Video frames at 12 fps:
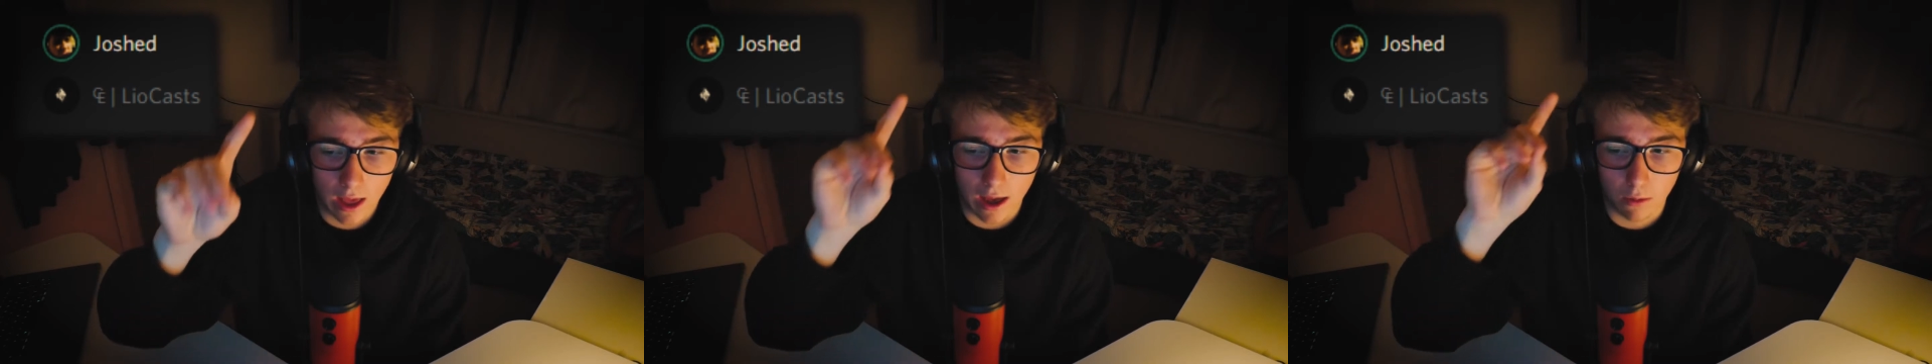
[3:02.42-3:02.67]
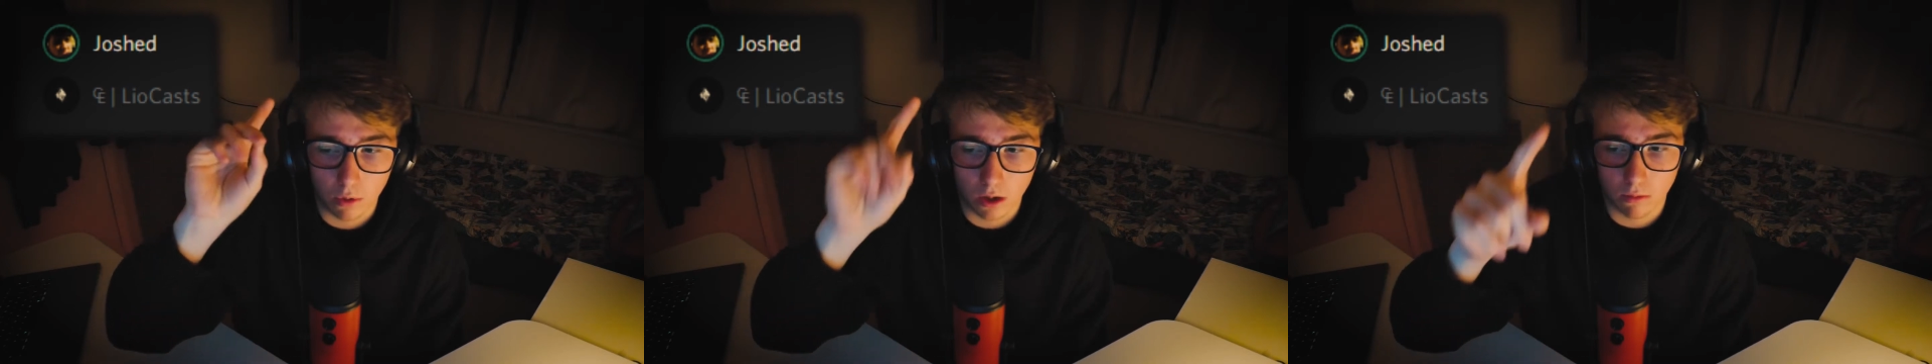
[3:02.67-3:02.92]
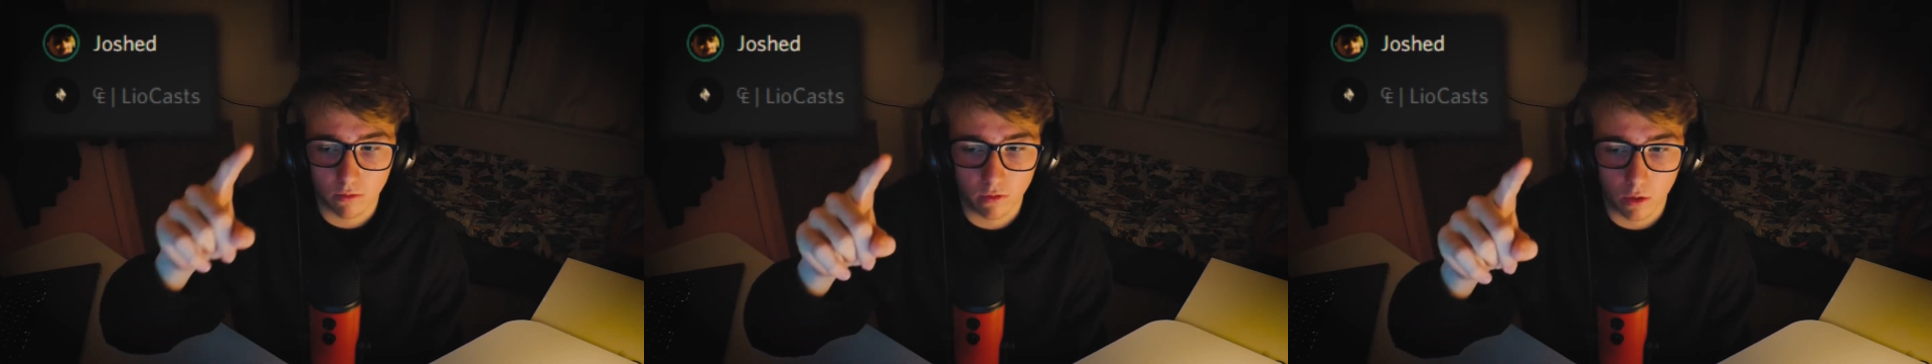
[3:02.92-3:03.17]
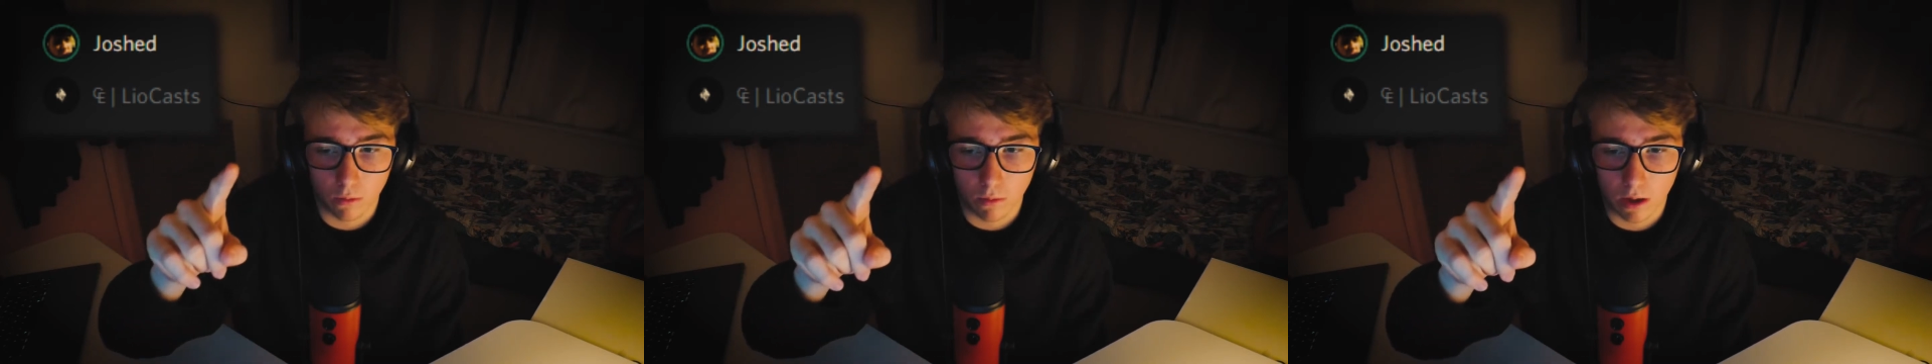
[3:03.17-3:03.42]
and we're gonna
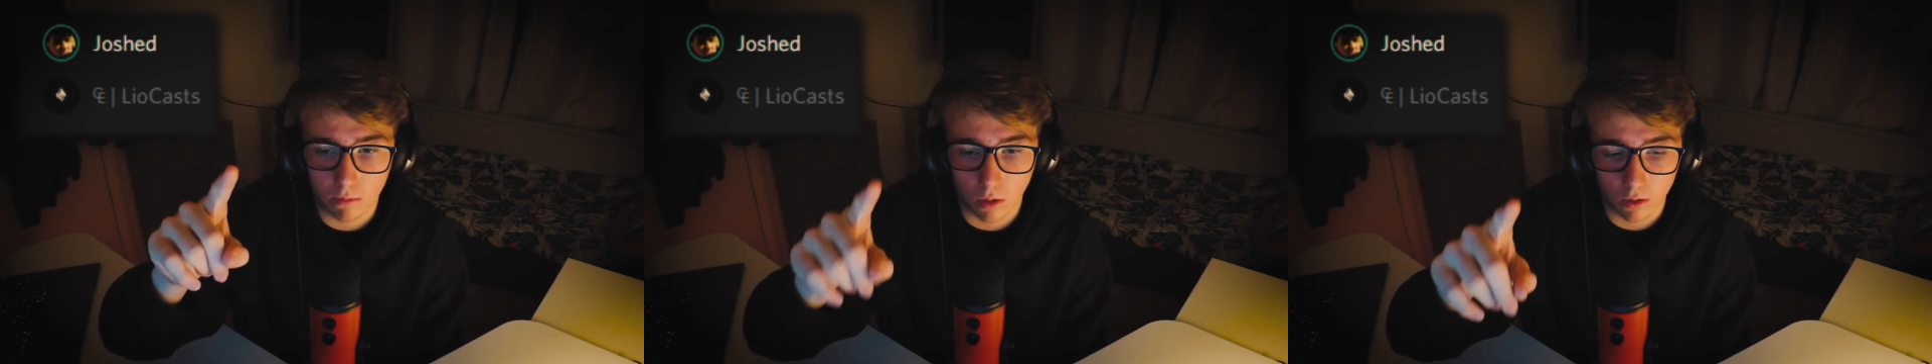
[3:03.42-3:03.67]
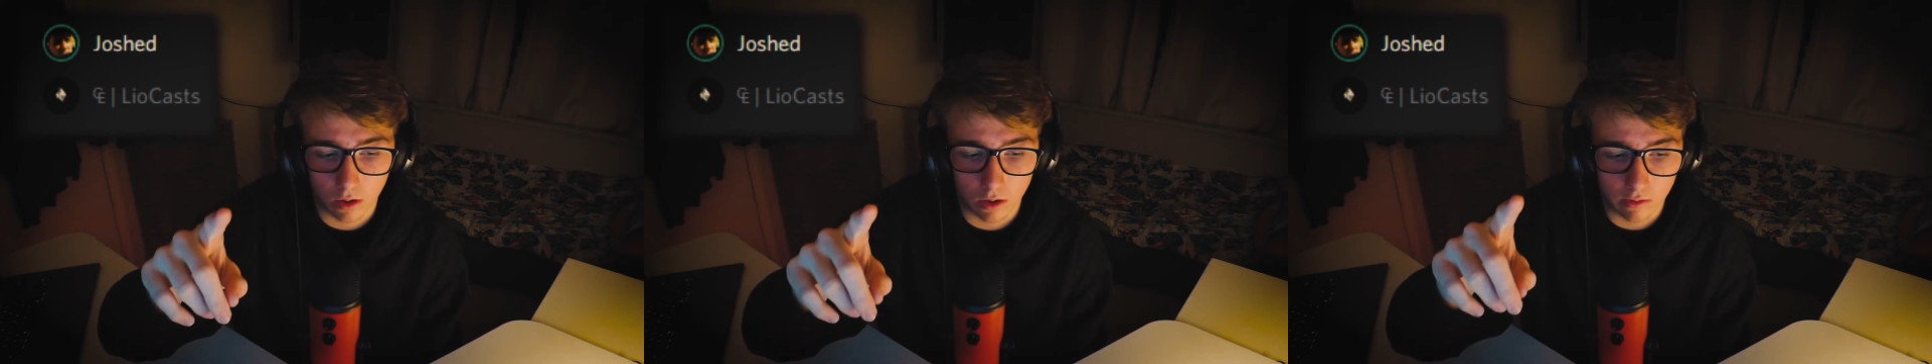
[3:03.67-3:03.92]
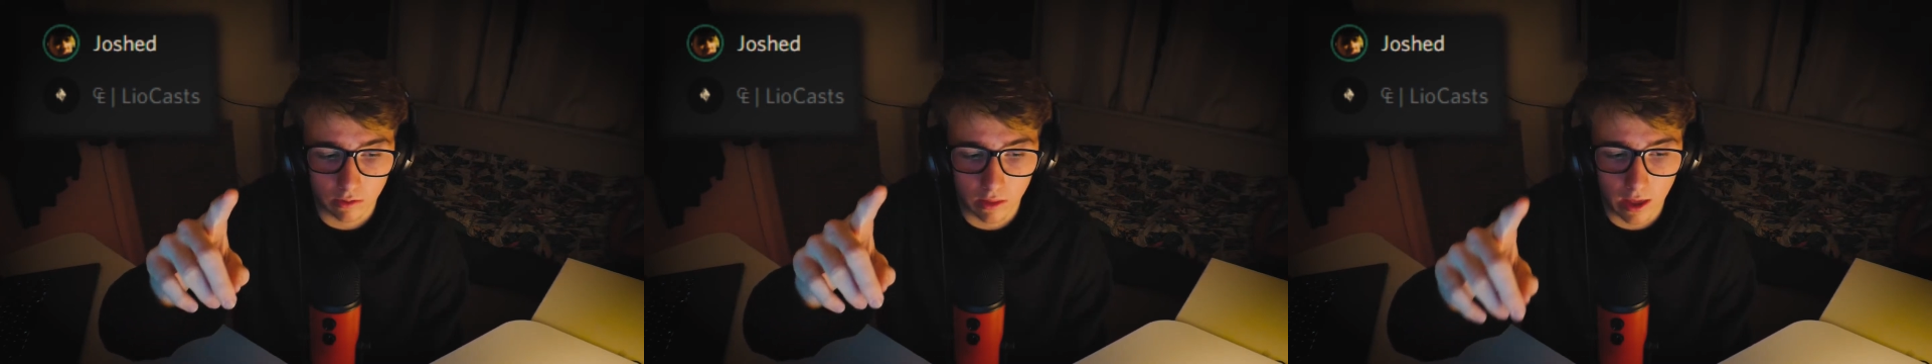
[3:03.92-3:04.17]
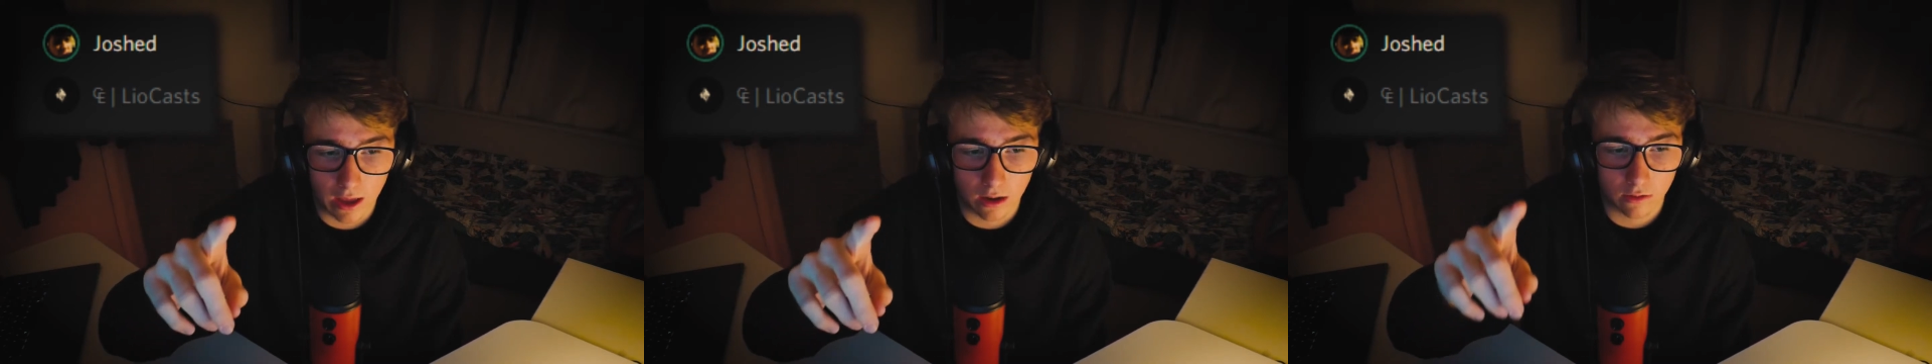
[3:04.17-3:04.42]
film a podcast
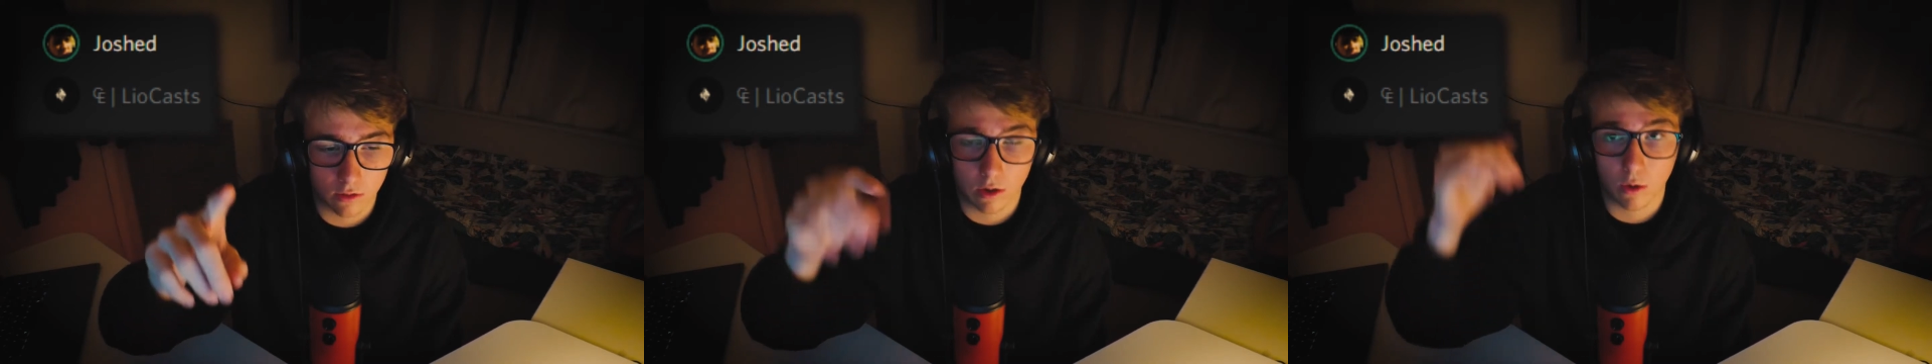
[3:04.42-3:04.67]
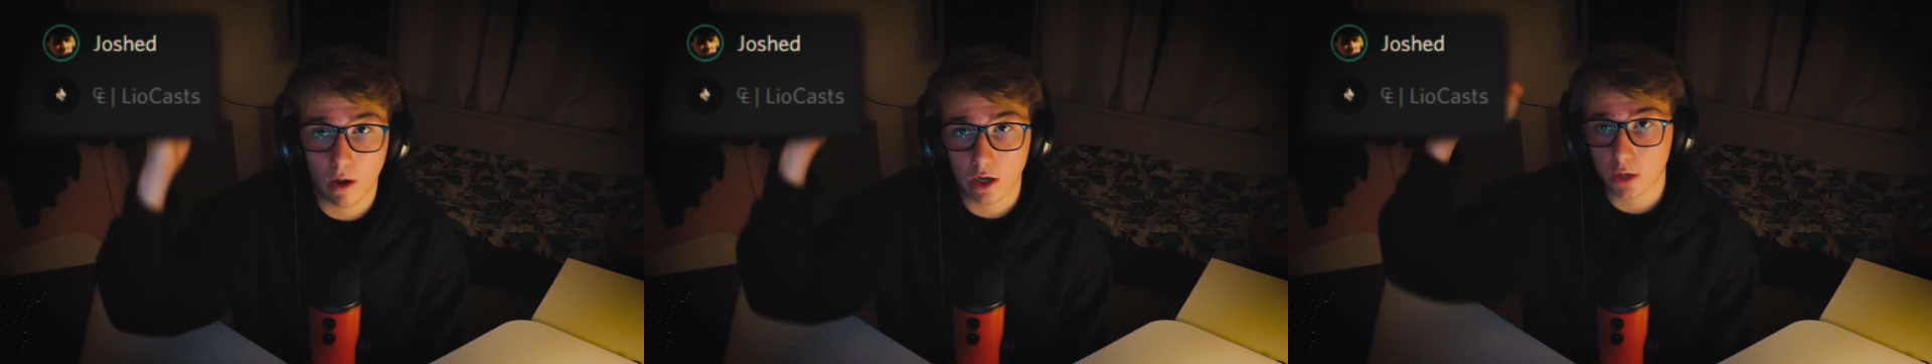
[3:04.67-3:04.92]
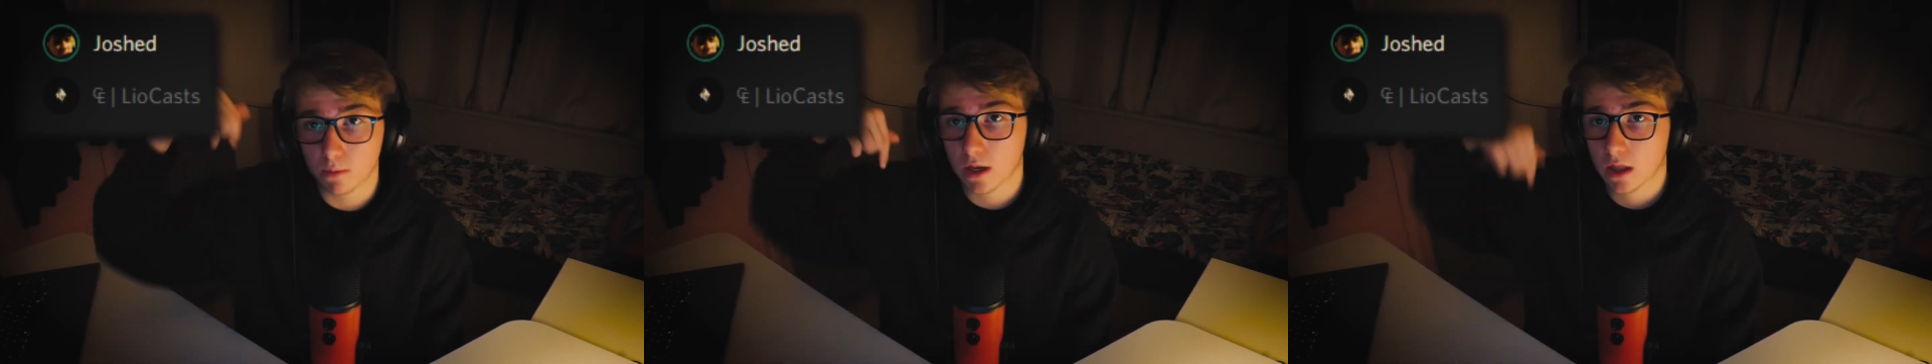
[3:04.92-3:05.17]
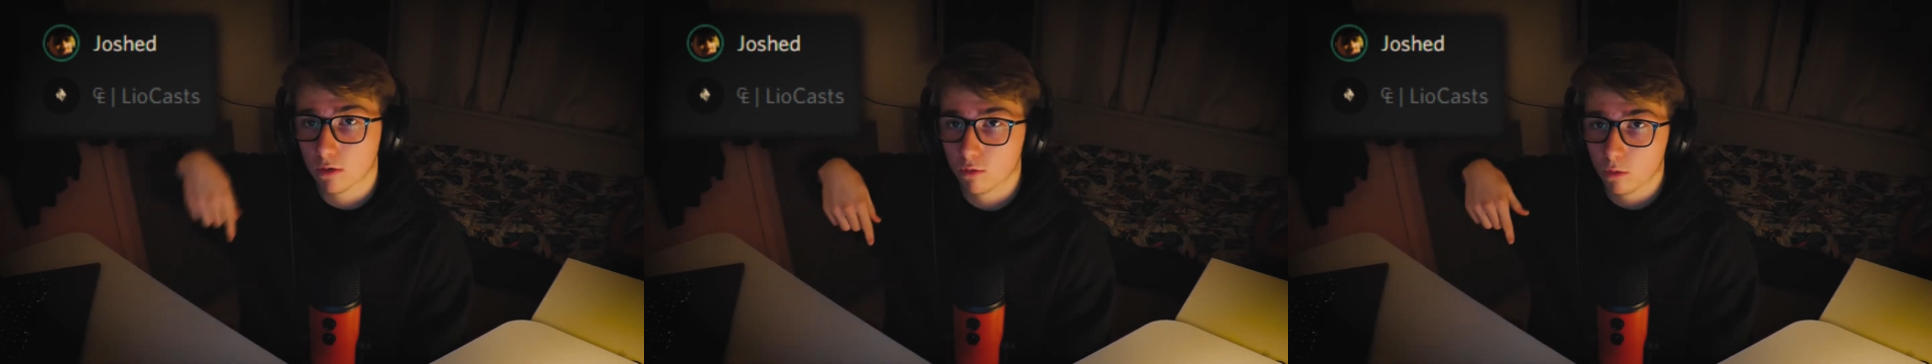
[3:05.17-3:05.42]
then, so he'll actually be
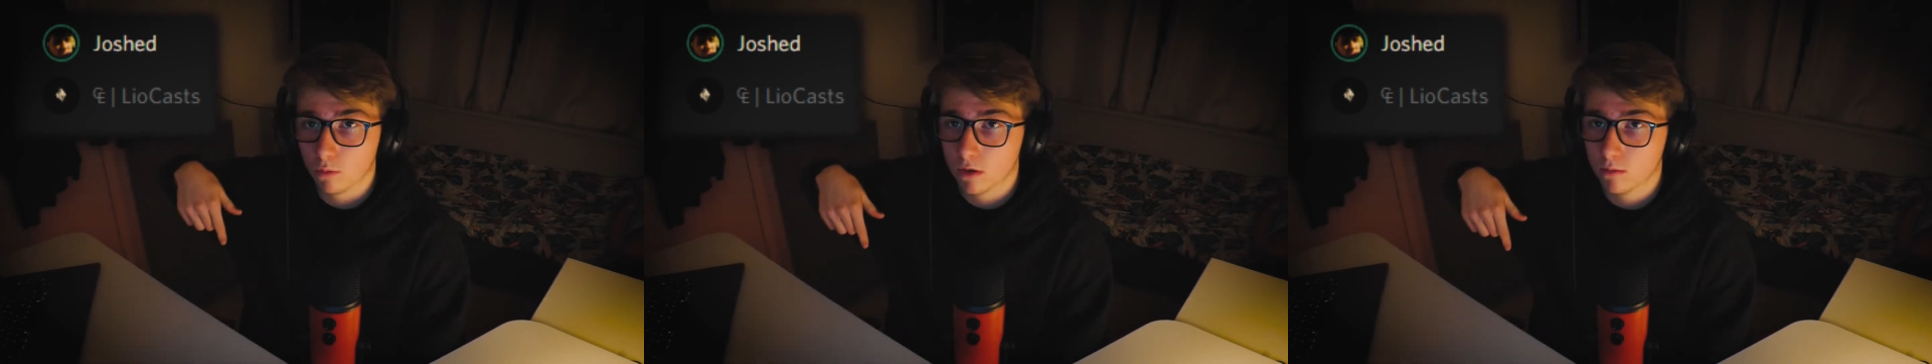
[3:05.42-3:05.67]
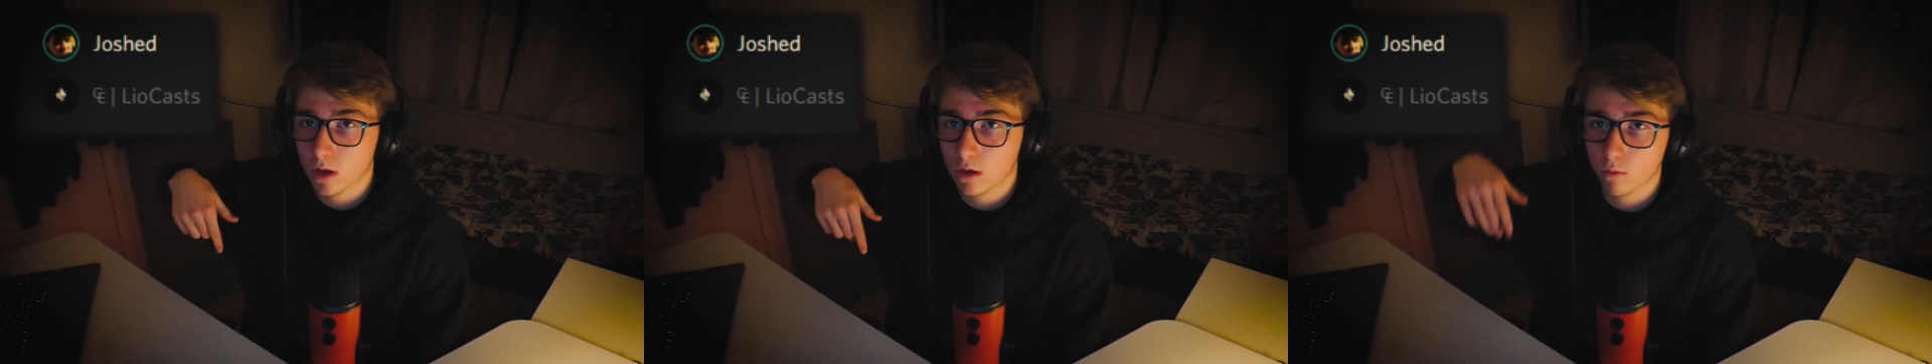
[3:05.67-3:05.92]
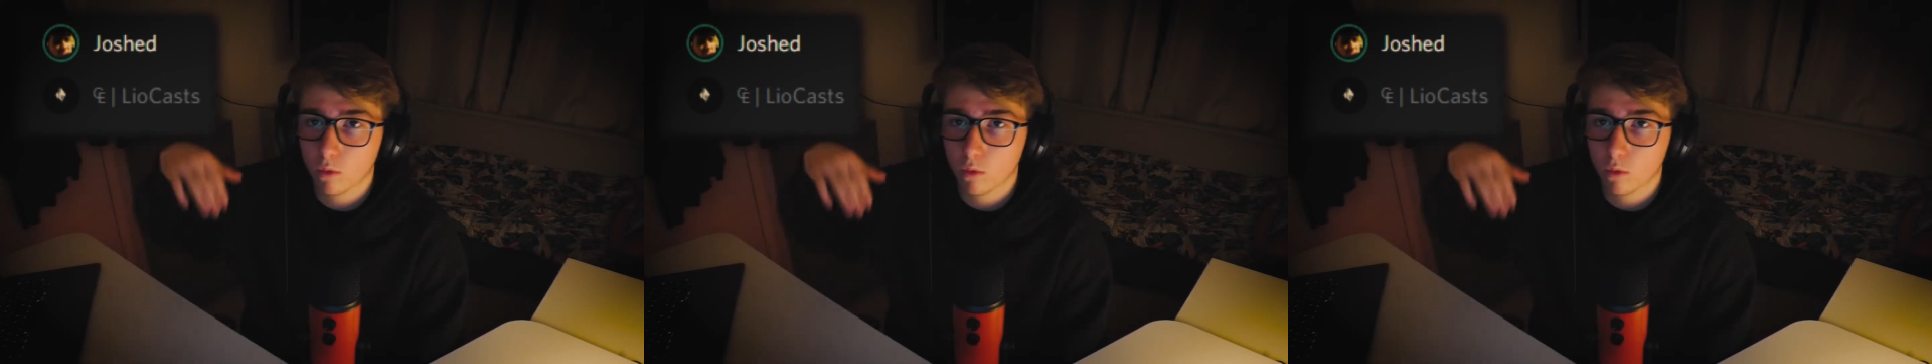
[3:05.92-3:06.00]
in the room with me.